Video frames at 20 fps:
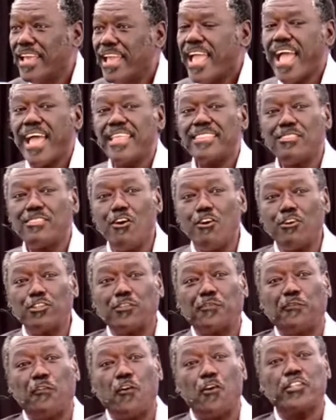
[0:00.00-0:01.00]
and those
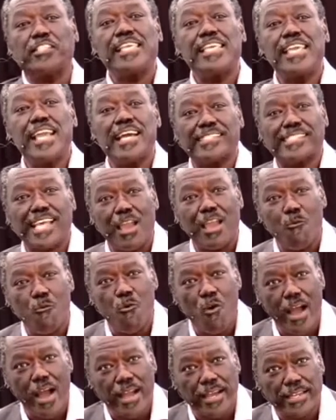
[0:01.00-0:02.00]
40 years I
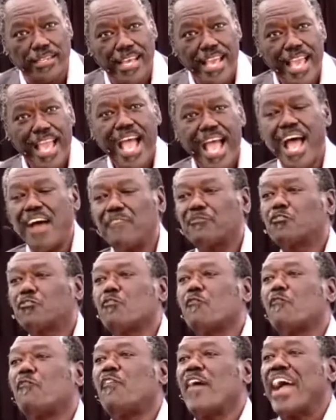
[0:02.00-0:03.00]
worked have to
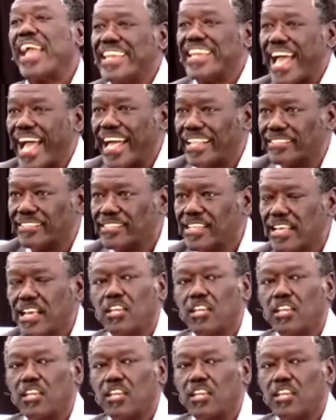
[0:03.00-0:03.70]
finance